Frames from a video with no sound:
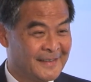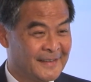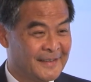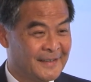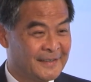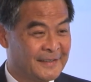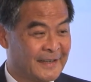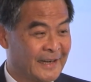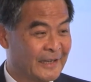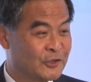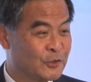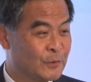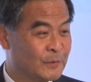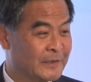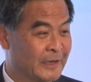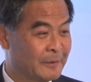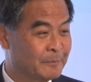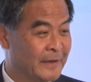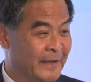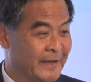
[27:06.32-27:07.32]
The election will
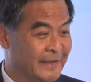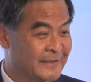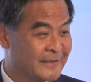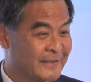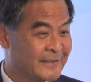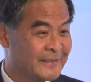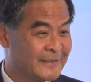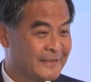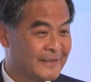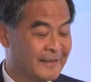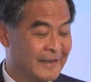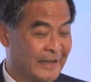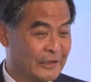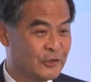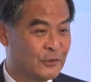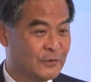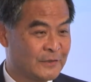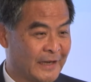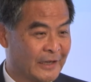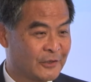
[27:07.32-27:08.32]
take place,
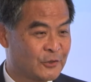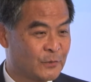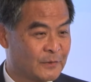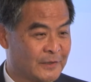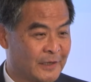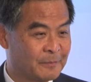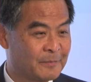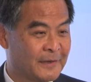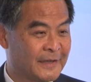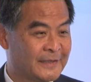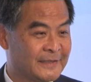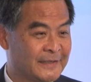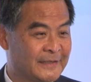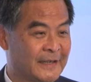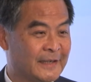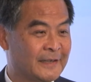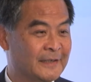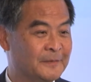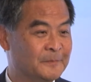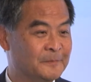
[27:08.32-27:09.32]
electoral election will take place
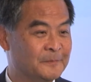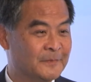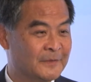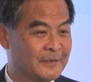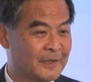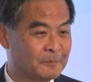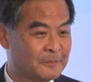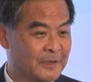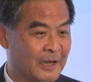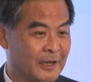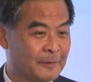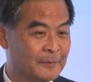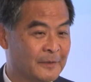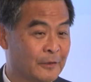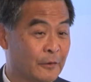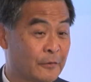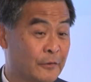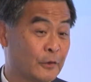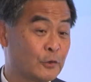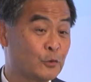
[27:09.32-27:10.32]
sometime in
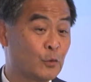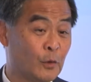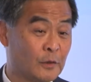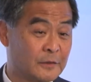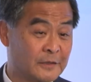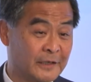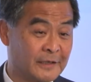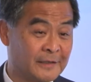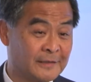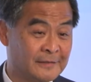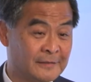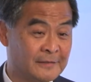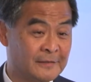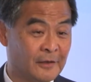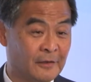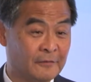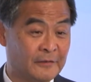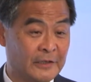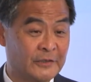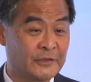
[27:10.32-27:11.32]
the third quarter
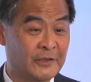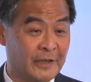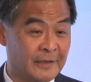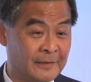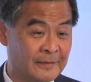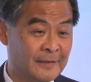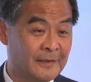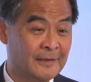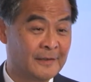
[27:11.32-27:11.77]
of next year.